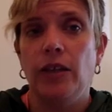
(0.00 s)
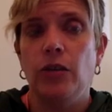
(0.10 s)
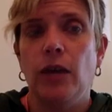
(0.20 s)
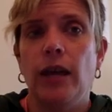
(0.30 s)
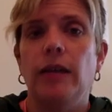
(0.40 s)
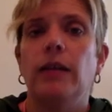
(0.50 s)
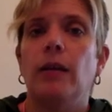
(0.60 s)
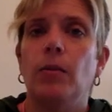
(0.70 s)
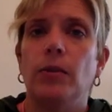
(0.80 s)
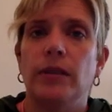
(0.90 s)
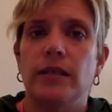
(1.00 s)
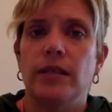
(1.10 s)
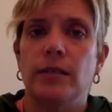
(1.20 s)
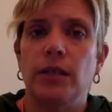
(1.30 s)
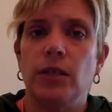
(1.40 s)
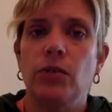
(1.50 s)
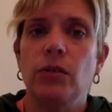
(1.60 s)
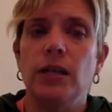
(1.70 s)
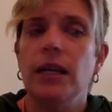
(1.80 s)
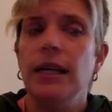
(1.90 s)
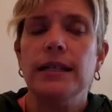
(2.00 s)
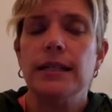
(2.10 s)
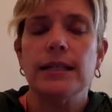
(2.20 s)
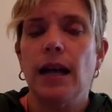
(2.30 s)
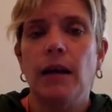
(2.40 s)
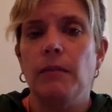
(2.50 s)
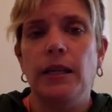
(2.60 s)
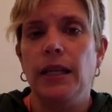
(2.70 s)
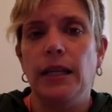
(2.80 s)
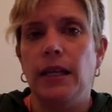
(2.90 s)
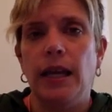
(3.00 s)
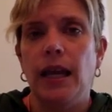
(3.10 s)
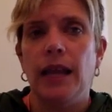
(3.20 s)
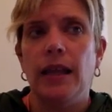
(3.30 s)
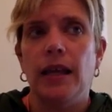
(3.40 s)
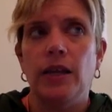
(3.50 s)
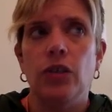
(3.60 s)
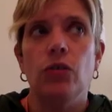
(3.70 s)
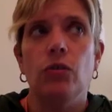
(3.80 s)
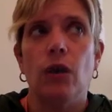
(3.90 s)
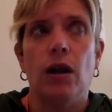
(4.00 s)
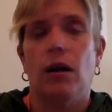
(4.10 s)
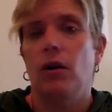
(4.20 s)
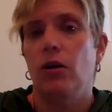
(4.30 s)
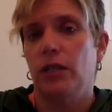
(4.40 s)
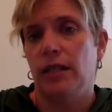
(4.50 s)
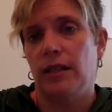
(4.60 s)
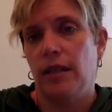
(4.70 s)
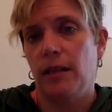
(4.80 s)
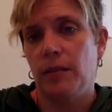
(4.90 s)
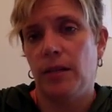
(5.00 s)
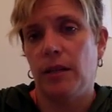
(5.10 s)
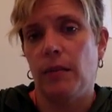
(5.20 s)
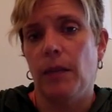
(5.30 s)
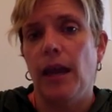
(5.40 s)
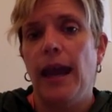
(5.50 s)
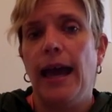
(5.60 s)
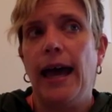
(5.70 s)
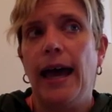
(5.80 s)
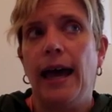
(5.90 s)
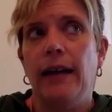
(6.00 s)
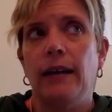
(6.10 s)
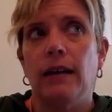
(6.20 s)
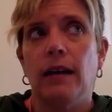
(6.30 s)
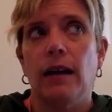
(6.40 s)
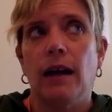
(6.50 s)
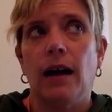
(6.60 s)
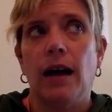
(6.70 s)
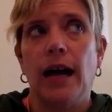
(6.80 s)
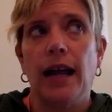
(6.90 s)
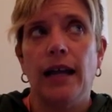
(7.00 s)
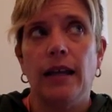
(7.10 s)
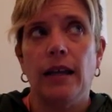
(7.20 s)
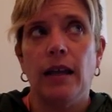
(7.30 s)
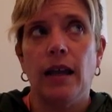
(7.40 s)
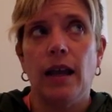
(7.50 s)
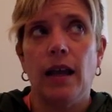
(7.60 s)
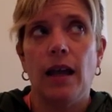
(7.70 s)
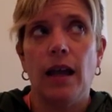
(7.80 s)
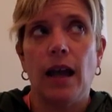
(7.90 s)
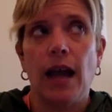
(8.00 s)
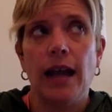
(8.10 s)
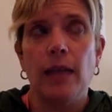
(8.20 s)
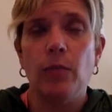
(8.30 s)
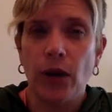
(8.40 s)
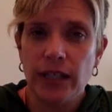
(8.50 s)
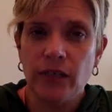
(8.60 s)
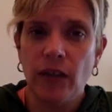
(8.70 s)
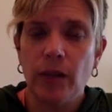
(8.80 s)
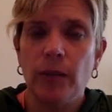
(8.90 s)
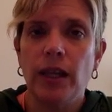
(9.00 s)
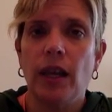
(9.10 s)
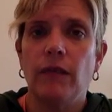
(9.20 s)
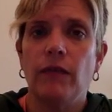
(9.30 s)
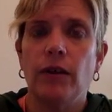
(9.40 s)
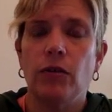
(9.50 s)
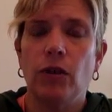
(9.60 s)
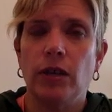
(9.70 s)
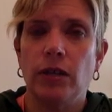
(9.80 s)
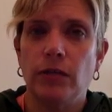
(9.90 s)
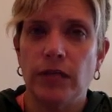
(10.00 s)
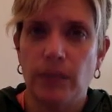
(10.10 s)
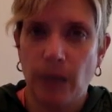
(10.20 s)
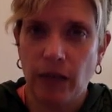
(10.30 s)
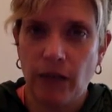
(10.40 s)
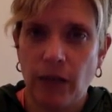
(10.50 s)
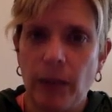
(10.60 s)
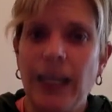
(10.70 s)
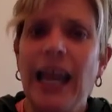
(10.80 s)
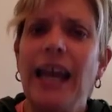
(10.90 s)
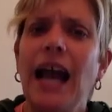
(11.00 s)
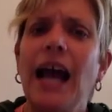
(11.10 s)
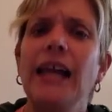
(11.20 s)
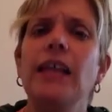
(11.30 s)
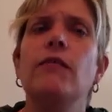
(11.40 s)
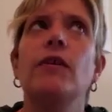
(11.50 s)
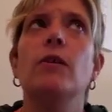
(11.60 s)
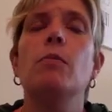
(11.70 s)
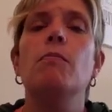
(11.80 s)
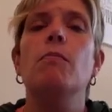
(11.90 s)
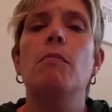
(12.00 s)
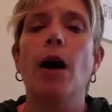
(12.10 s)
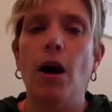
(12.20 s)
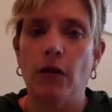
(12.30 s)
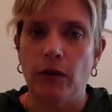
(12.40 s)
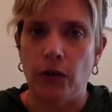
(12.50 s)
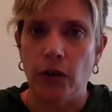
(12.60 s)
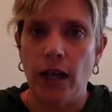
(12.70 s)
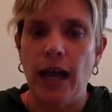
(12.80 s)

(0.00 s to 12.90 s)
you ended up with a sibling unit does not mean that you are hooked at the hip to them. And I I embrace family. I greatly respect family, and I even marvel